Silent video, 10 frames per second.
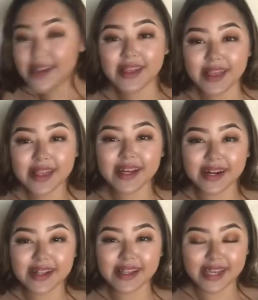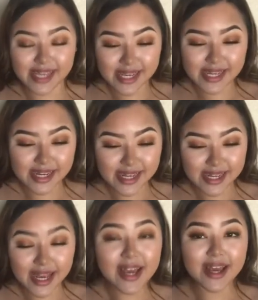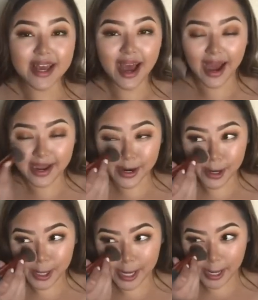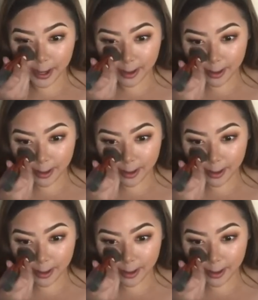Literally, I heard it.